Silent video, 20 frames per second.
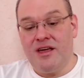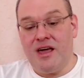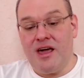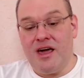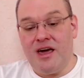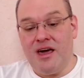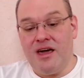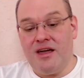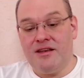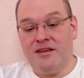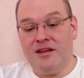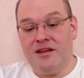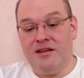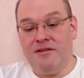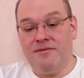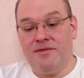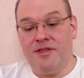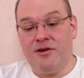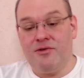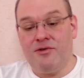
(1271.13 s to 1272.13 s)
and
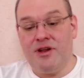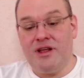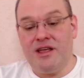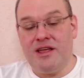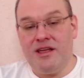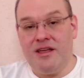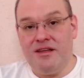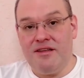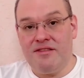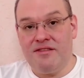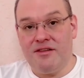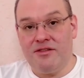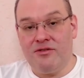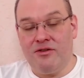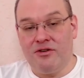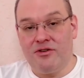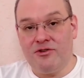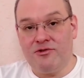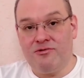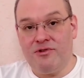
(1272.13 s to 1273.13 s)
if there is an
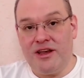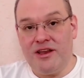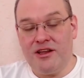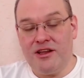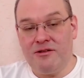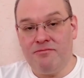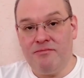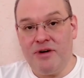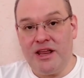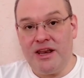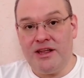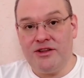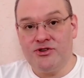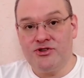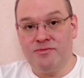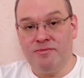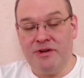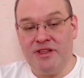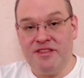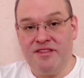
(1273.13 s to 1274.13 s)
autocratic
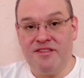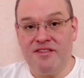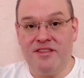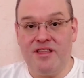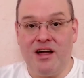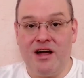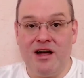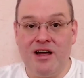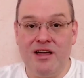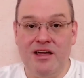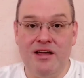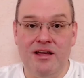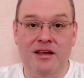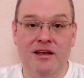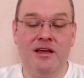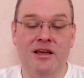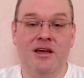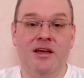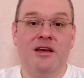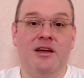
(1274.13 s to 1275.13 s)
management style